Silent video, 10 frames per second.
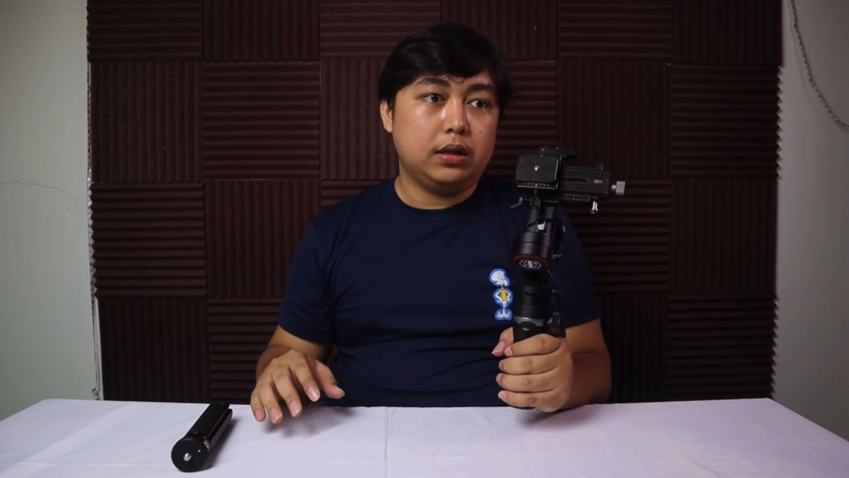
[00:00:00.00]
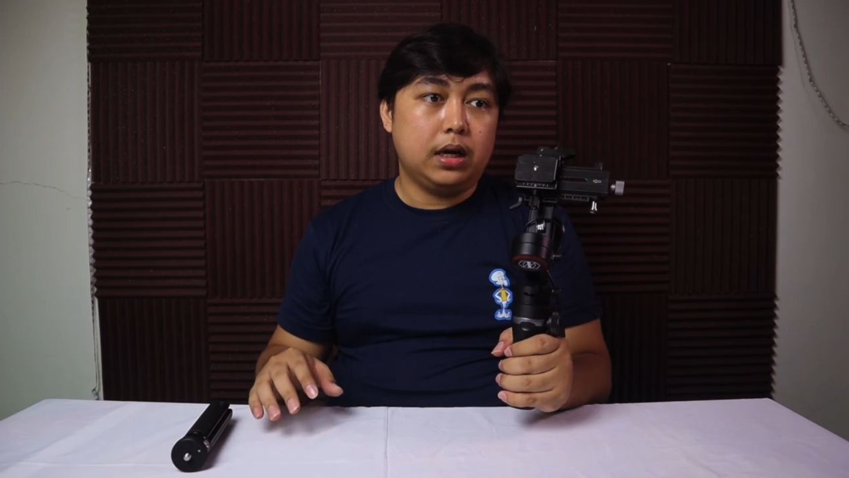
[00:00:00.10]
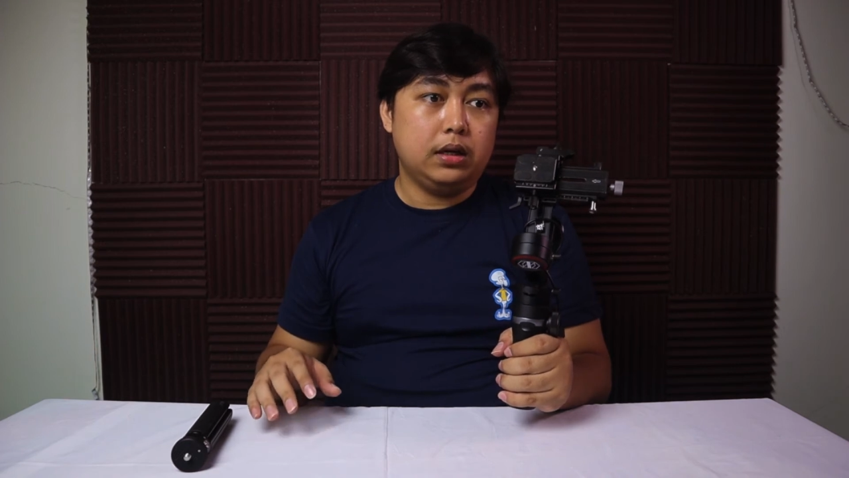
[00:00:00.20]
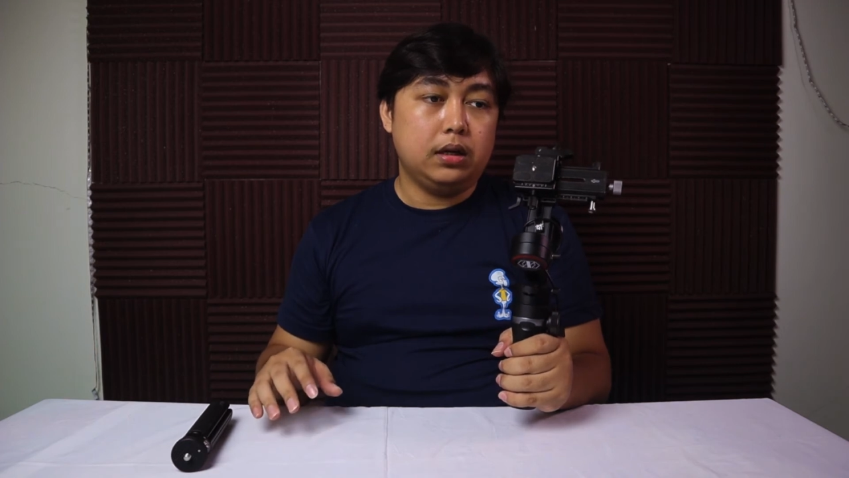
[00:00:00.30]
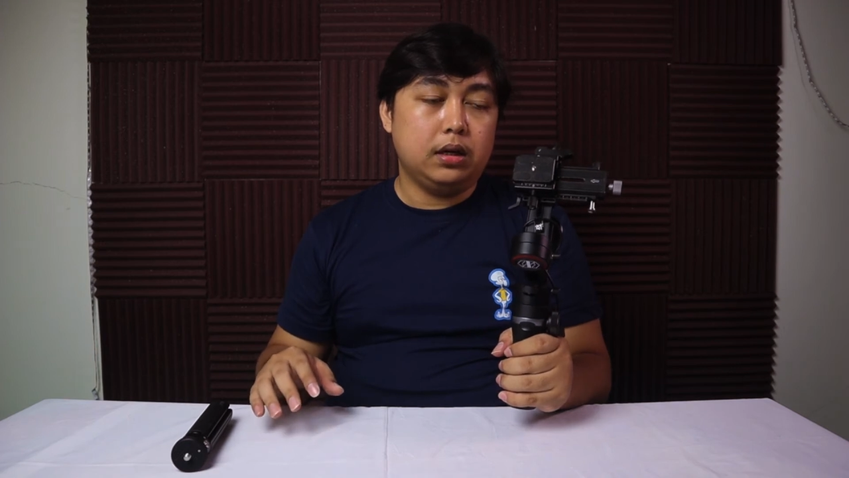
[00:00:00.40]

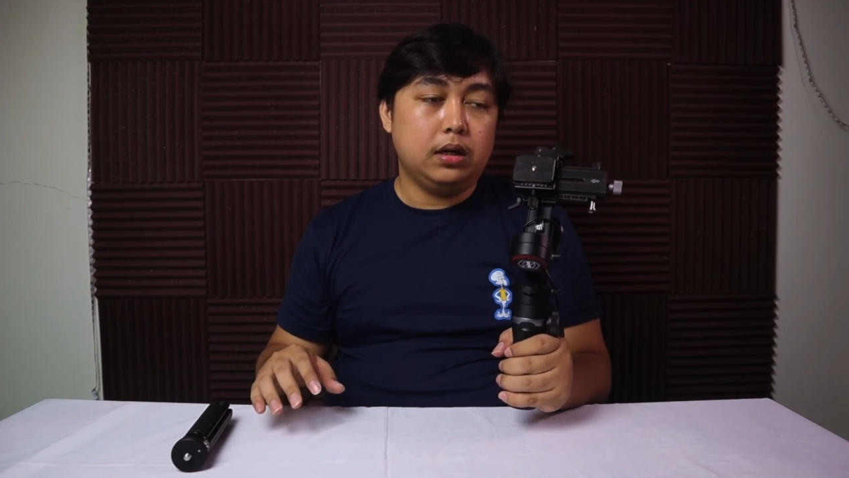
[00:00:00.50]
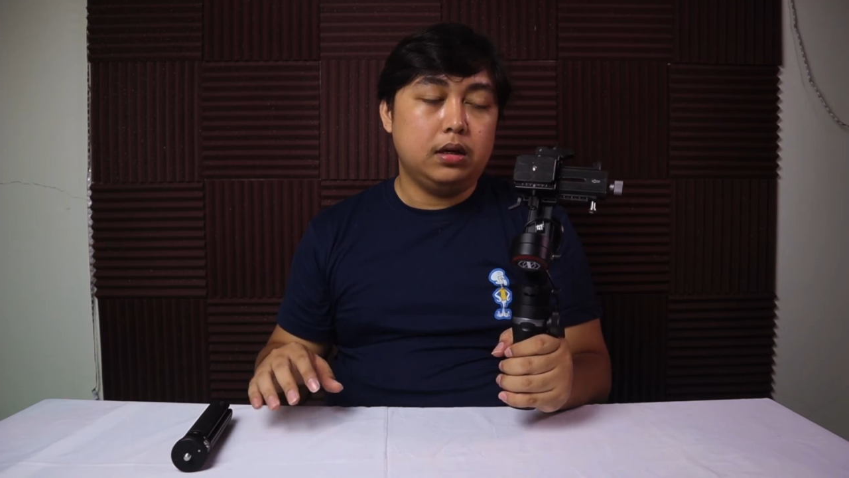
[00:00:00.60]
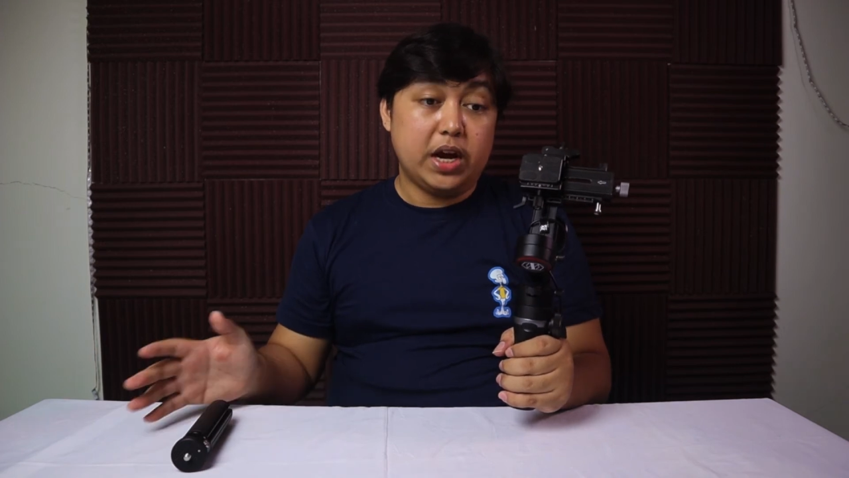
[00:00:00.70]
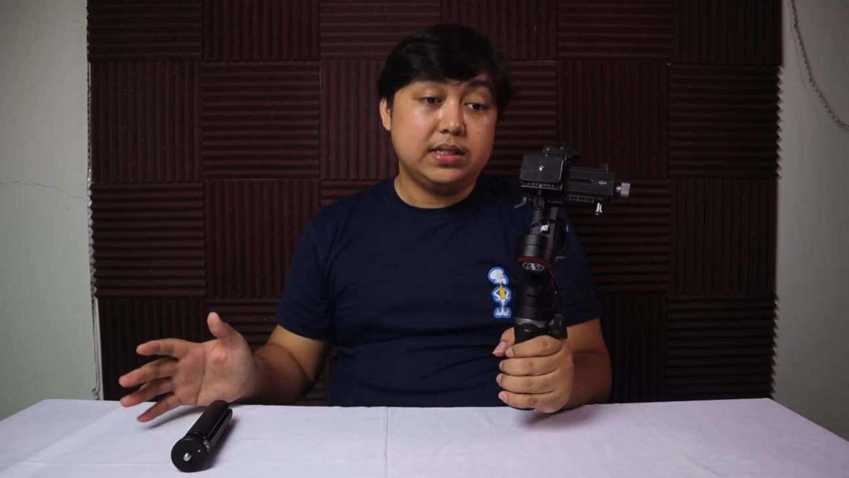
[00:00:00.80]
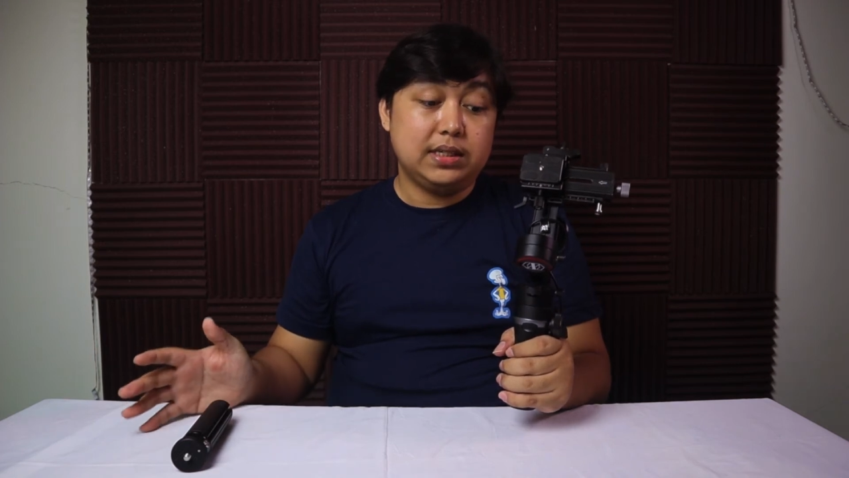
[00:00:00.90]
kind of
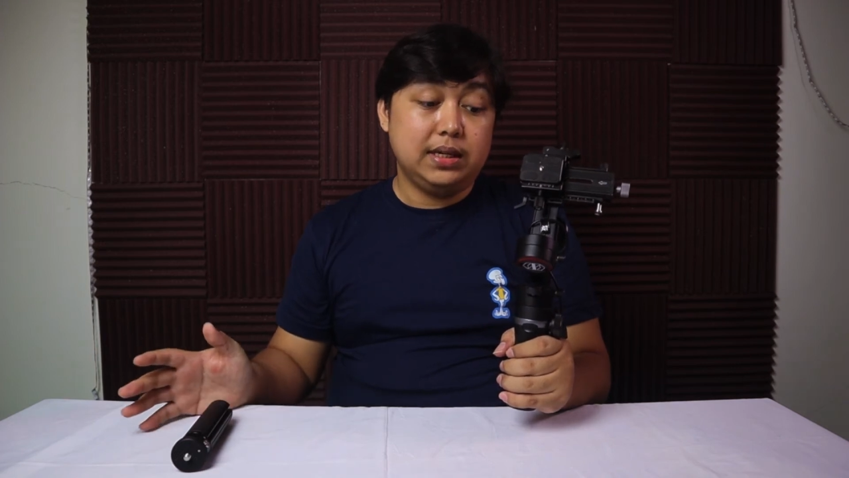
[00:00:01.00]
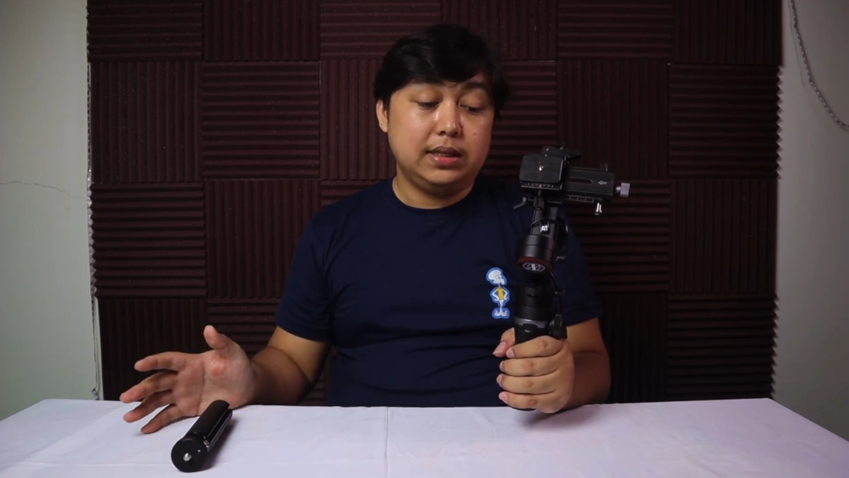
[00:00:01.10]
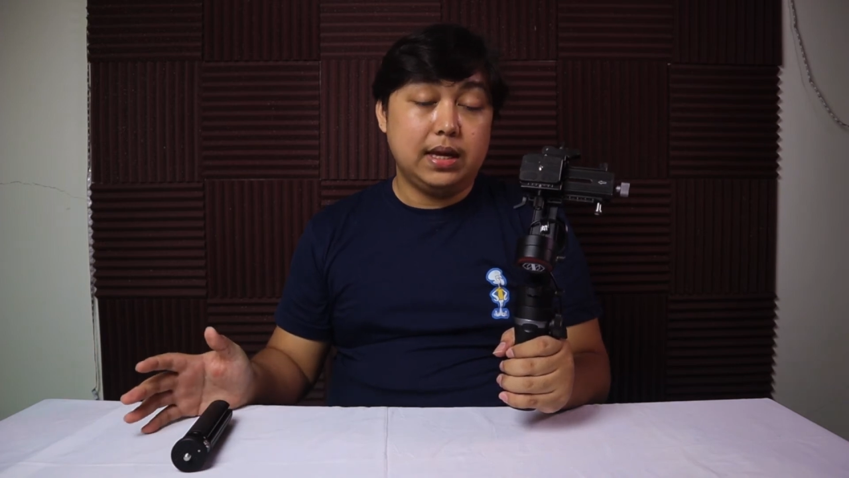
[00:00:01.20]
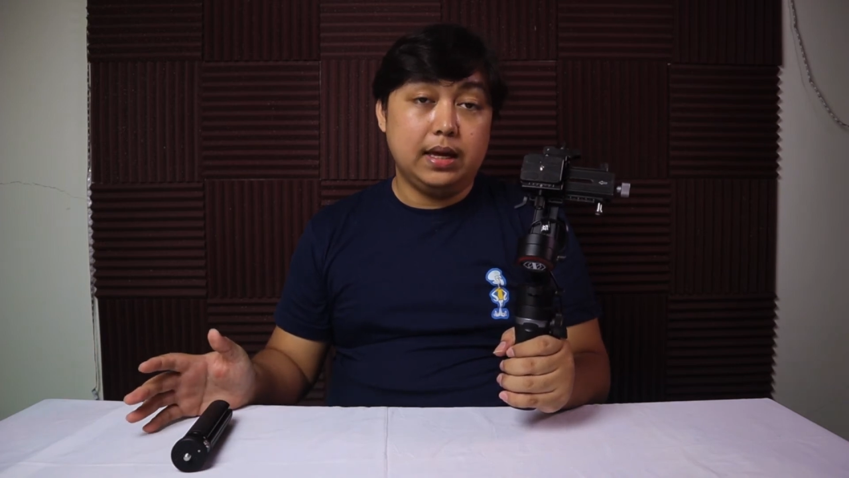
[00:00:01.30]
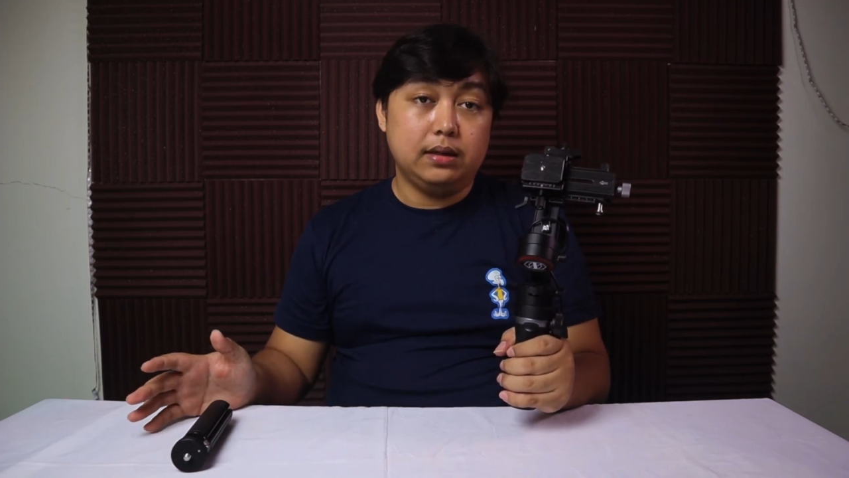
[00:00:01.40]

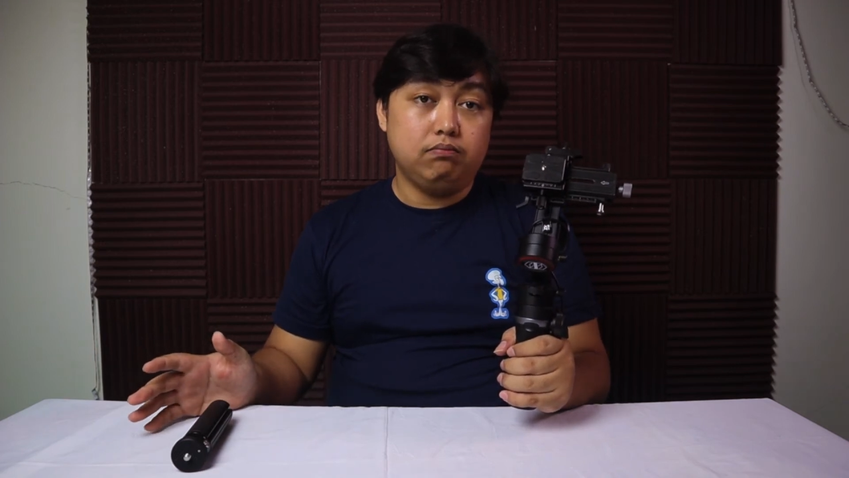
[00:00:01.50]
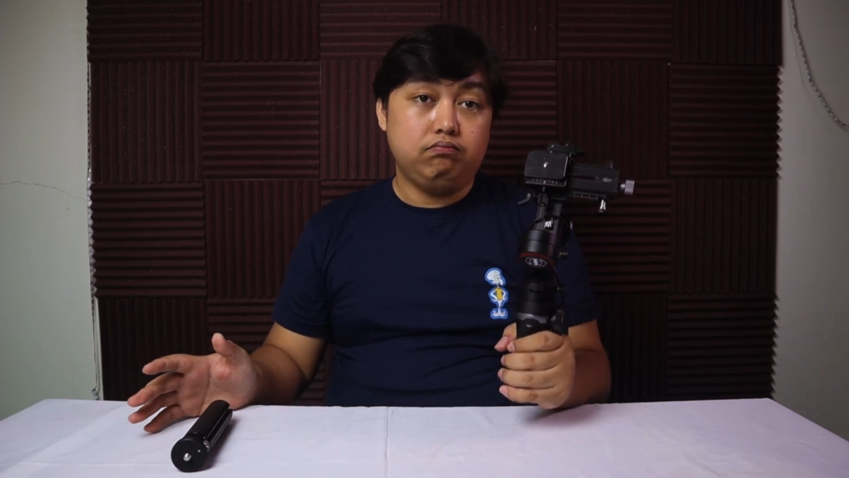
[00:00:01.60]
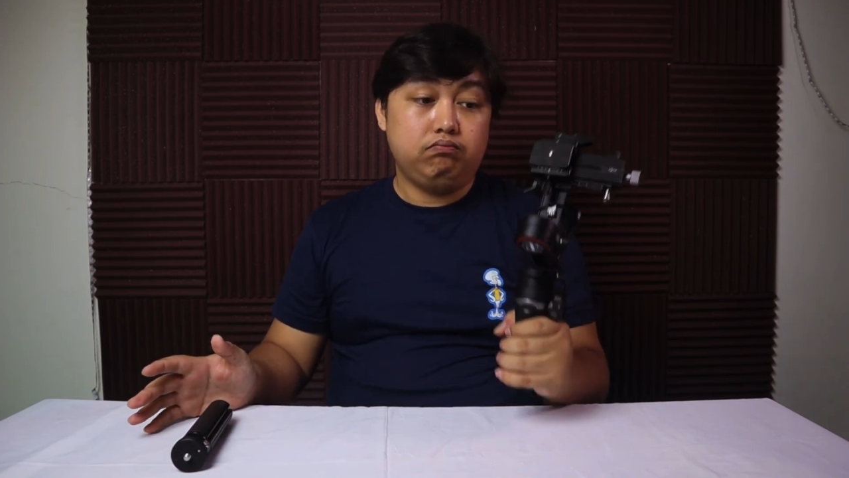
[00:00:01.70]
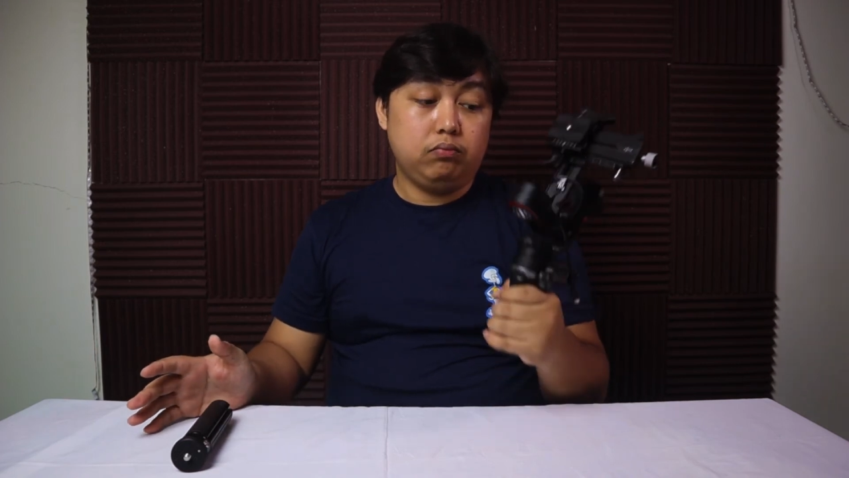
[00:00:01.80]
rested and,